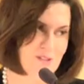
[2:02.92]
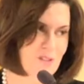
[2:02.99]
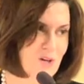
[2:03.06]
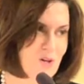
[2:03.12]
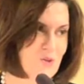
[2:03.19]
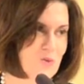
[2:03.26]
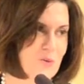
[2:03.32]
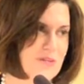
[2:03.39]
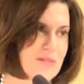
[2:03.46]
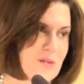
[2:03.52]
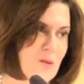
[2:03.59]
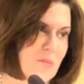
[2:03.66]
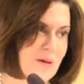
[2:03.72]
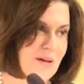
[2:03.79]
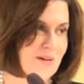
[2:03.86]
this year's
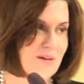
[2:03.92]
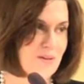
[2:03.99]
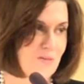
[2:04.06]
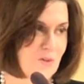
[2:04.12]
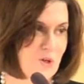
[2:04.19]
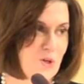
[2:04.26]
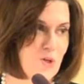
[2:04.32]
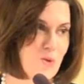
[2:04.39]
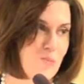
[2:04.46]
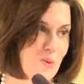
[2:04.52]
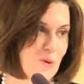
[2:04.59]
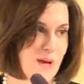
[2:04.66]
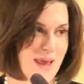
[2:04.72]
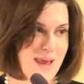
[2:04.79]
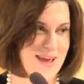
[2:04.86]
recipient of the
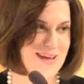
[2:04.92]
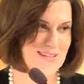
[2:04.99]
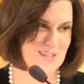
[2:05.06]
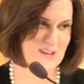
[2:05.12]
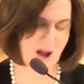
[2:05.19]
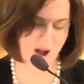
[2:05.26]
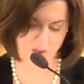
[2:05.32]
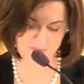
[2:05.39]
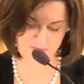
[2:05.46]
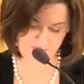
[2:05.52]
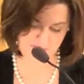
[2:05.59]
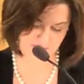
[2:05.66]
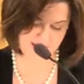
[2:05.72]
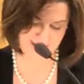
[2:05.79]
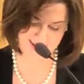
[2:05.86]
Hubert H.
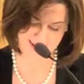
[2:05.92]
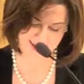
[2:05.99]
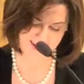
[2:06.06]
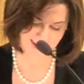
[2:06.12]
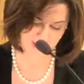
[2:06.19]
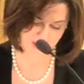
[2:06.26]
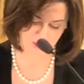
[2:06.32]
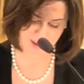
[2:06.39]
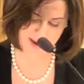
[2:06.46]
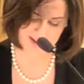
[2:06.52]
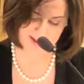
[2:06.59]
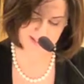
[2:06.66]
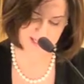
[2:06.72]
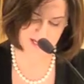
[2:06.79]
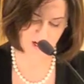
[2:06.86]
Humphrey
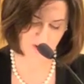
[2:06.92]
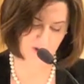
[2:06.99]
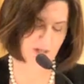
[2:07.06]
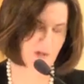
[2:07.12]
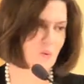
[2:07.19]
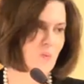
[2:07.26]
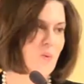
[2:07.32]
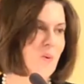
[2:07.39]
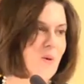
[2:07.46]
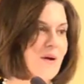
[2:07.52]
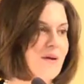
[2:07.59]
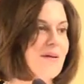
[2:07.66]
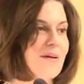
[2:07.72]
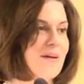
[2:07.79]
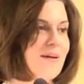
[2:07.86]
Humanitarian
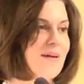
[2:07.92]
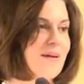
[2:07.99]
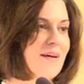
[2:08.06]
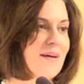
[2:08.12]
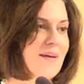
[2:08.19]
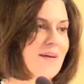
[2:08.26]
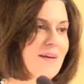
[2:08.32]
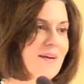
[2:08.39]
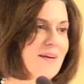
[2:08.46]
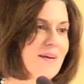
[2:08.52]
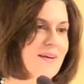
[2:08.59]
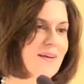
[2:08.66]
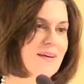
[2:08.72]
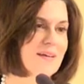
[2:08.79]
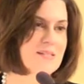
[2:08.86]
Award.
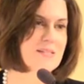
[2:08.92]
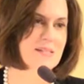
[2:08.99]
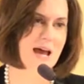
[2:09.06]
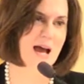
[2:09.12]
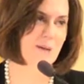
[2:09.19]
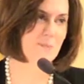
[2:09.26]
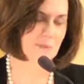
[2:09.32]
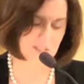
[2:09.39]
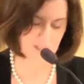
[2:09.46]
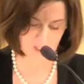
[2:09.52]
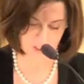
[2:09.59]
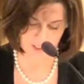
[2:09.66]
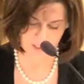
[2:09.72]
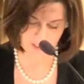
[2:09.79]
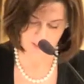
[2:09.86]

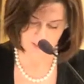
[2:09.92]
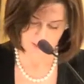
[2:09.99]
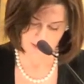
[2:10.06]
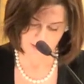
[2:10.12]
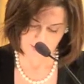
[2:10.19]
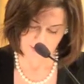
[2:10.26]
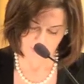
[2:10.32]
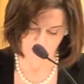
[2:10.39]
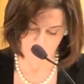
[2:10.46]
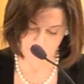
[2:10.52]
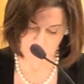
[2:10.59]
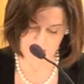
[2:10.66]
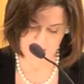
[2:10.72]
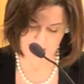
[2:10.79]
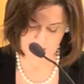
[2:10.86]
Established
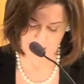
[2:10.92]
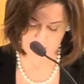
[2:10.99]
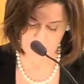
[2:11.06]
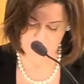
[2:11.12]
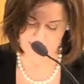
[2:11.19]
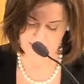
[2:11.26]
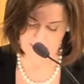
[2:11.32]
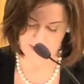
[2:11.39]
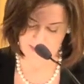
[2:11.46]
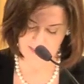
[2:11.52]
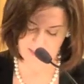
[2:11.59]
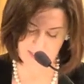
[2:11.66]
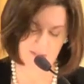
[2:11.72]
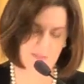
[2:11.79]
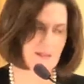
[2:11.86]
by
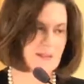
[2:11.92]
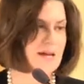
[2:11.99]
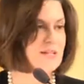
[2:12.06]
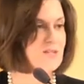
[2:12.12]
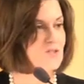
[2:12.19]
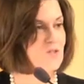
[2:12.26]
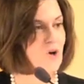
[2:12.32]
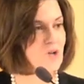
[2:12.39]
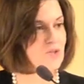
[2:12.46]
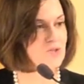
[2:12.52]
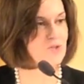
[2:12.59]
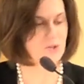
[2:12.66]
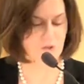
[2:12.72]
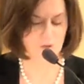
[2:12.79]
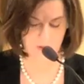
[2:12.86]
NJDC and the late Saul
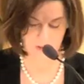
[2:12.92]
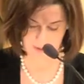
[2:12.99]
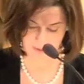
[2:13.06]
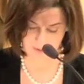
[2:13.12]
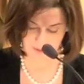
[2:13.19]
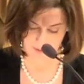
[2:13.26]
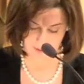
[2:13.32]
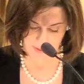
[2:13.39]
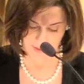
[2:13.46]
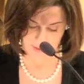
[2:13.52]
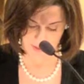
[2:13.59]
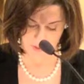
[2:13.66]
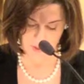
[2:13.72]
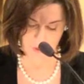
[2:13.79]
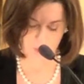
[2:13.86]
Stern
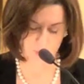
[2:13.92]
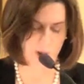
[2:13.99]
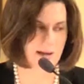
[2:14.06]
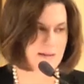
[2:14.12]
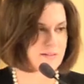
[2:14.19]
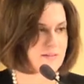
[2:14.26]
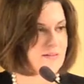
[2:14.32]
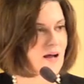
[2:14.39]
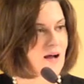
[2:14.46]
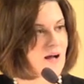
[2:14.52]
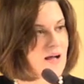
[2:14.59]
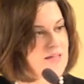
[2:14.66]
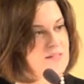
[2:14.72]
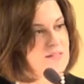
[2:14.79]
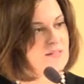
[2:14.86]
to
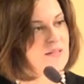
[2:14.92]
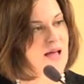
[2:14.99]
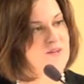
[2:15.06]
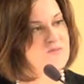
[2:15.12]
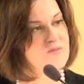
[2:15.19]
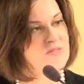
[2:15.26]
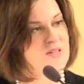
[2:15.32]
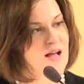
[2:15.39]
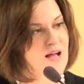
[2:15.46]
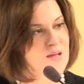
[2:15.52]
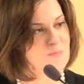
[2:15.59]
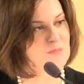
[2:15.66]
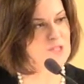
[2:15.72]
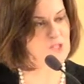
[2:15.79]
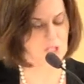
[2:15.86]
recognize
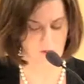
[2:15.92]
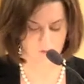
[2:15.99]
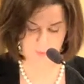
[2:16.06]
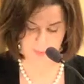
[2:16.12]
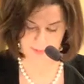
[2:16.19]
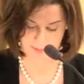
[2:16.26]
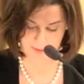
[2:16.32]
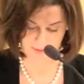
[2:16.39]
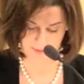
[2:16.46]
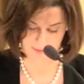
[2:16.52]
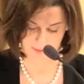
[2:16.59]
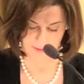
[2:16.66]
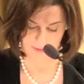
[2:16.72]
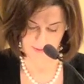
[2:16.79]
lifetime achievement